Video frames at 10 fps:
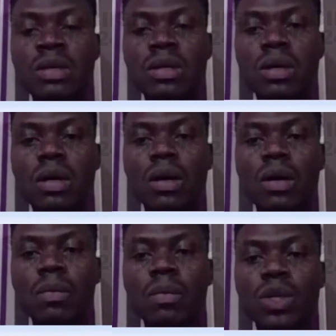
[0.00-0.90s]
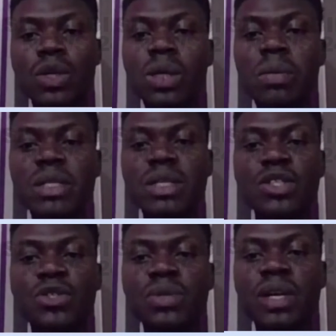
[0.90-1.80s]
Um, the only
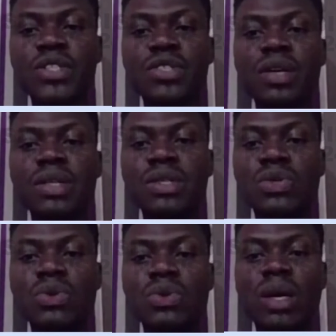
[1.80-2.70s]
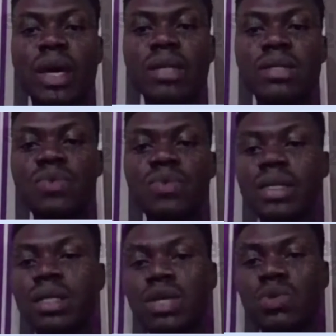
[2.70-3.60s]
message to Nigerians is to get
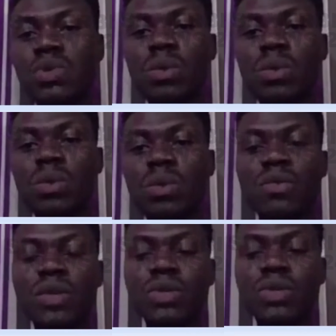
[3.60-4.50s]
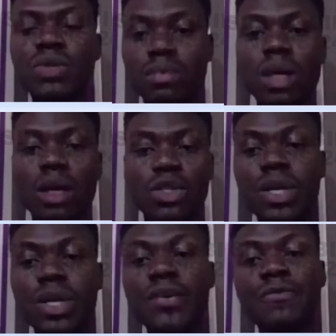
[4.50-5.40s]
ready and to move into this
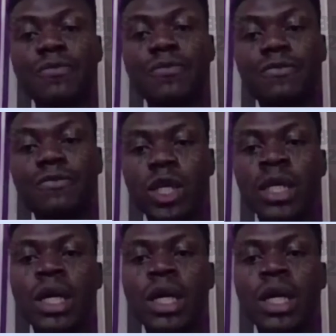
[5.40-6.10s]
electioneering fully